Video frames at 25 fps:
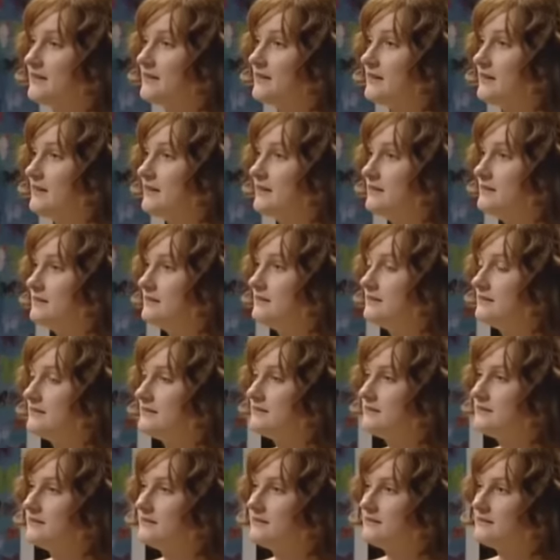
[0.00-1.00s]

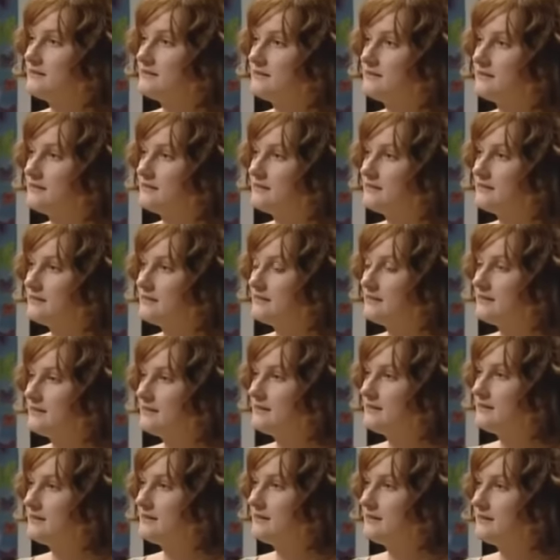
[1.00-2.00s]

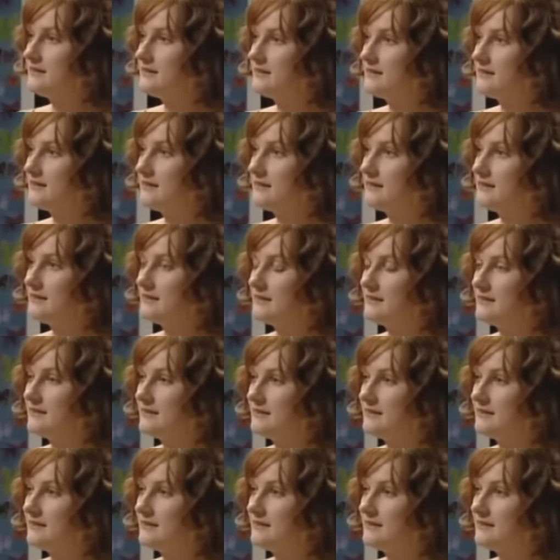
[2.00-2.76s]
(silent)